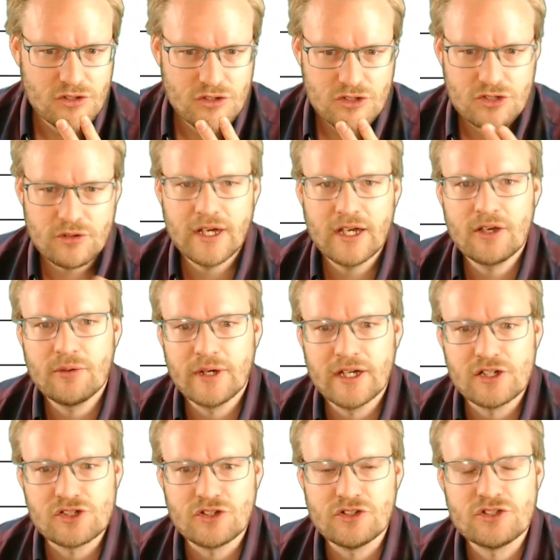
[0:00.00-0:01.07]
to our
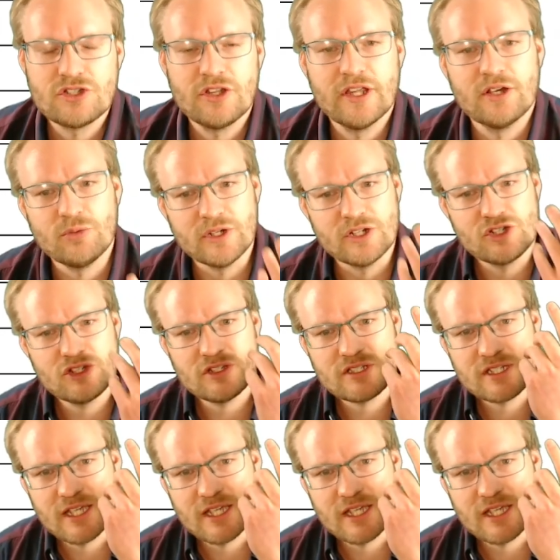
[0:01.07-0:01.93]
equation so that we just